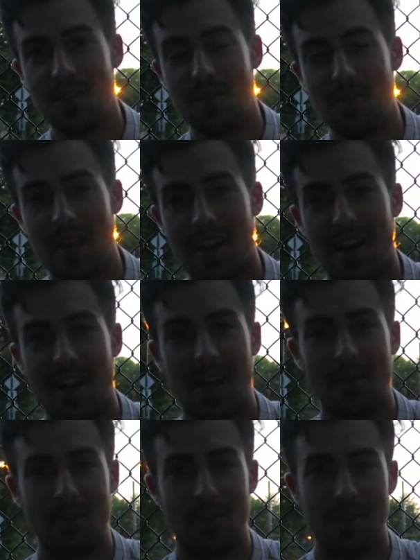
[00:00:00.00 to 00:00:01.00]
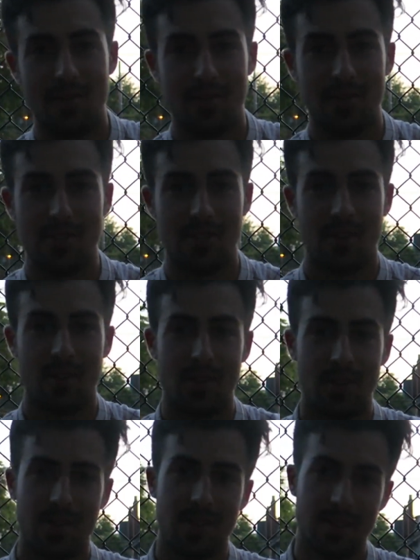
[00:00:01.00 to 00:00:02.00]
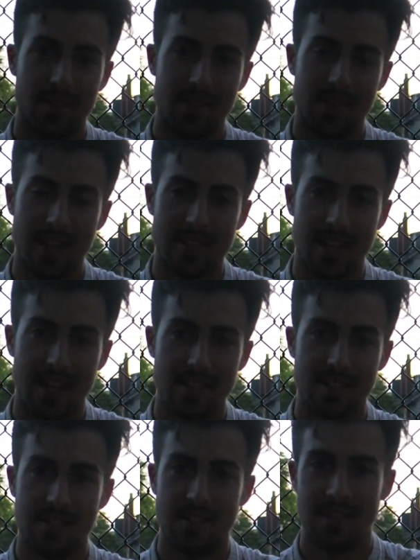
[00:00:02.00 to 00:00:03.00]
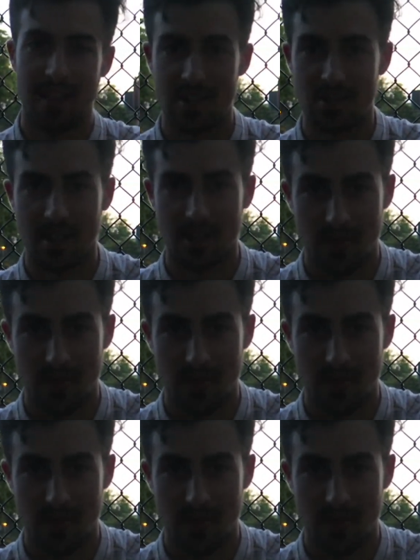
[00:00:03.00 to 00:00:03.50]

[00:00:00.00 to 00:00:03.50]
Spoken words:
feeling better and I'm grateful. So thanks, guys. Catch you on the